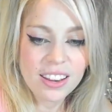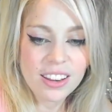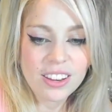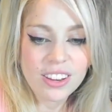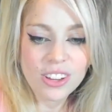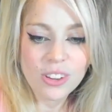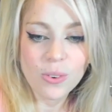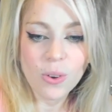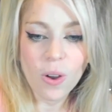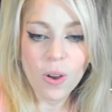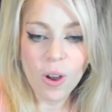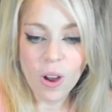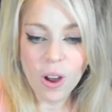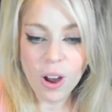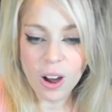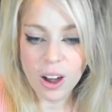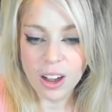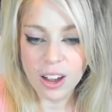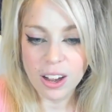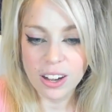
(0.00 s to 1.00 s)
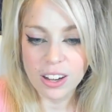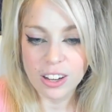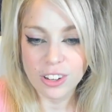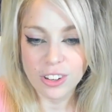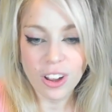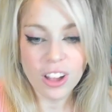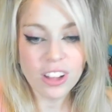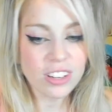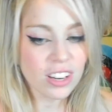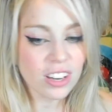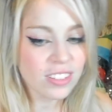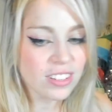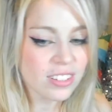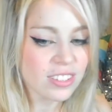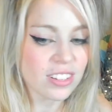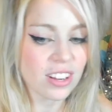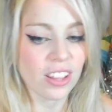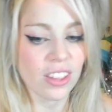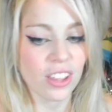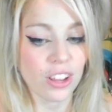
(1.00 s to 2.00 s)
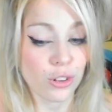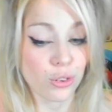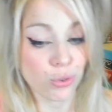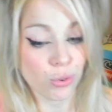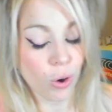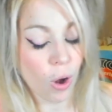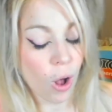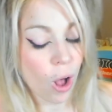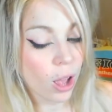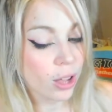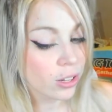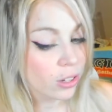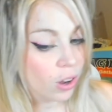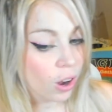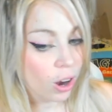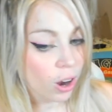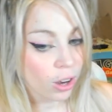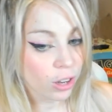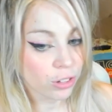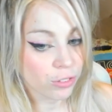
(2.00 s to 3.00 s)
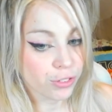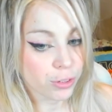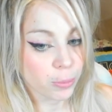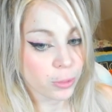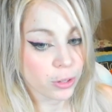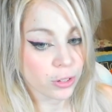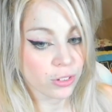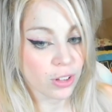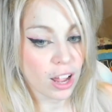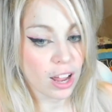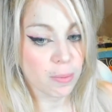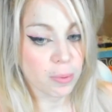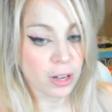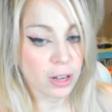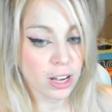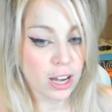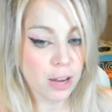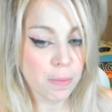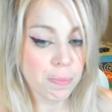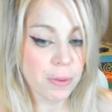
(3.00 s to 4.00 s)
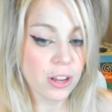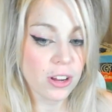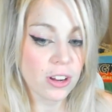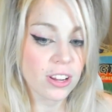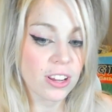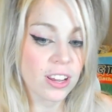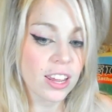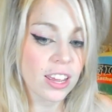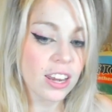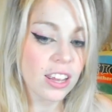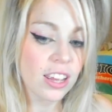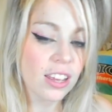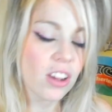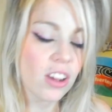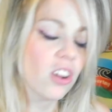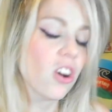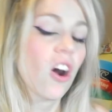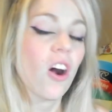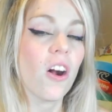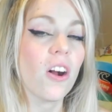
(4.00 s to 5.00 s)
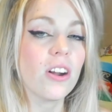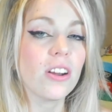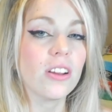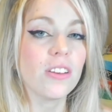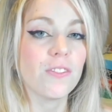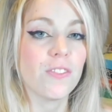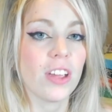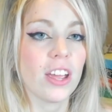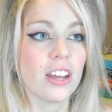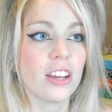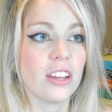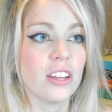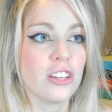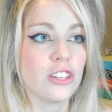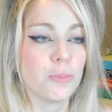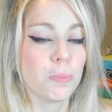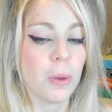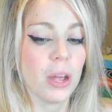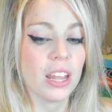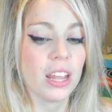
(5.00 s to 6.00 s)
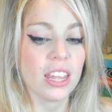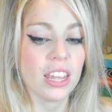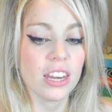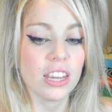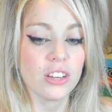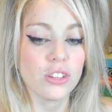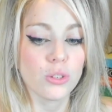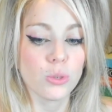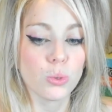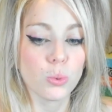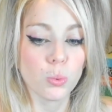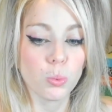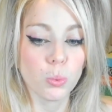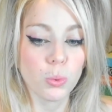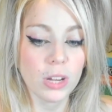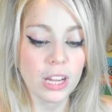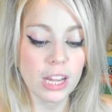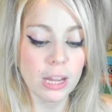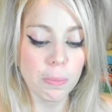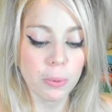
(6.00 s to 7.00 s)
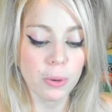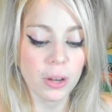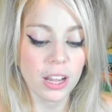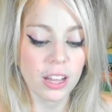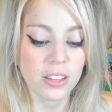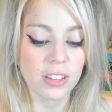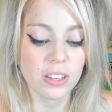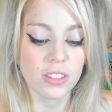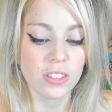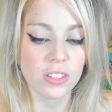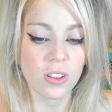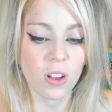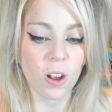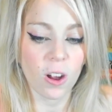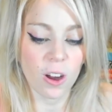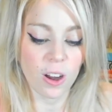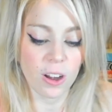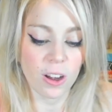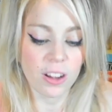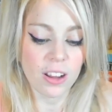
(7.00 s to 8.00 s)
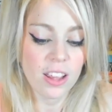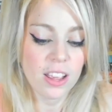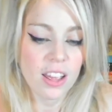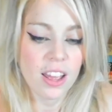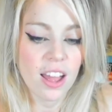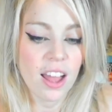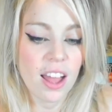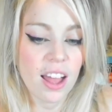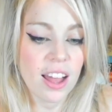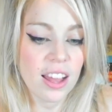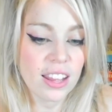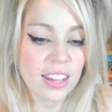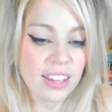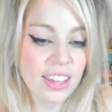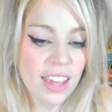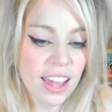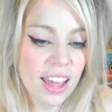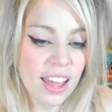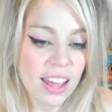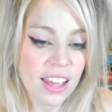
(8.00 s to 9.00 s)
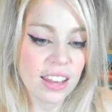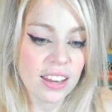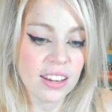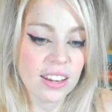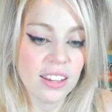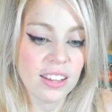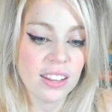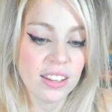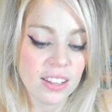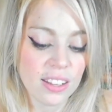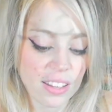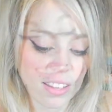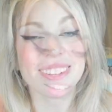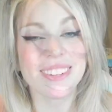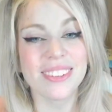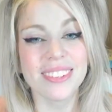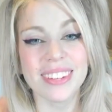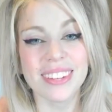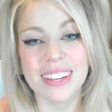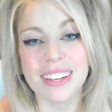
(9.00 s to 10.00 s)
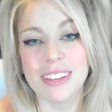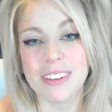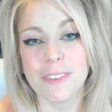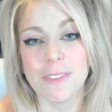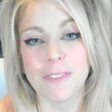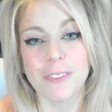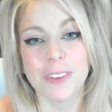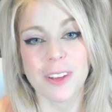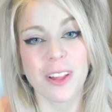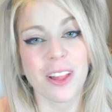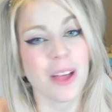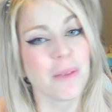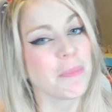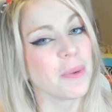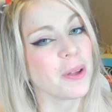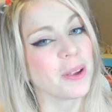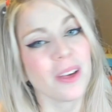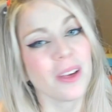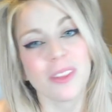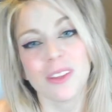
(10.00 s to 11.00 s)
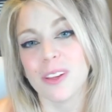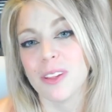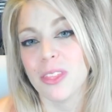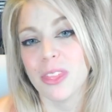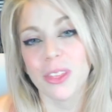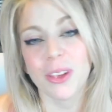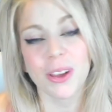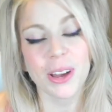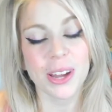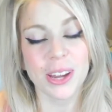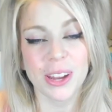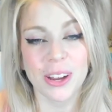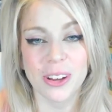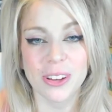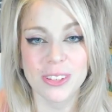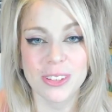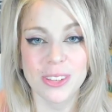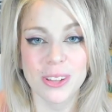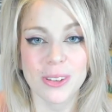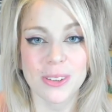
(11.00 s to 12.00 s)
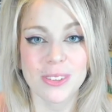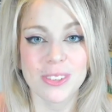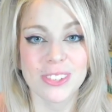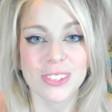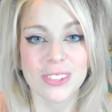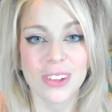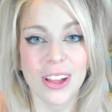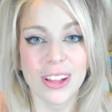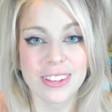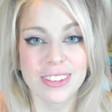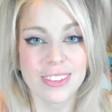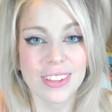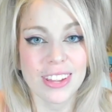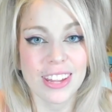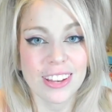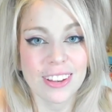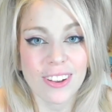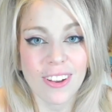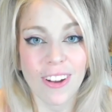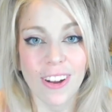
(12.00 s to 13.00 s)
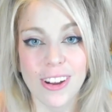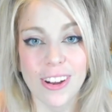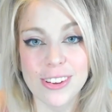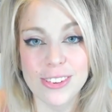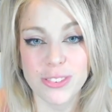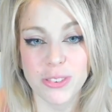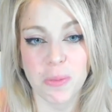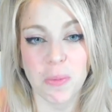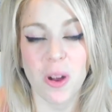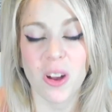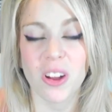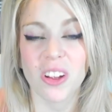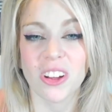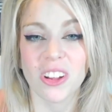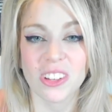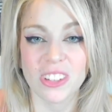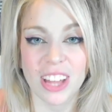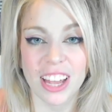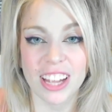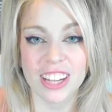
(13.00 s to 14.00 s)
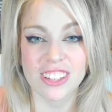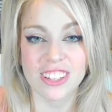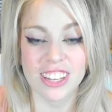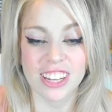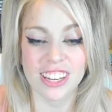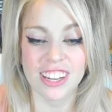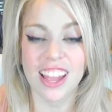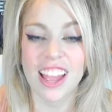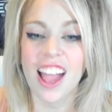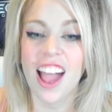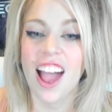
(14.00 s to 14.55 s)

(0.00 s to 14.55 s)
you are not necessarily drawing cards from your library, but you're getting card advantage by getting to replay this card again. Still need to fill up another 30 or so slots in cards from our collection.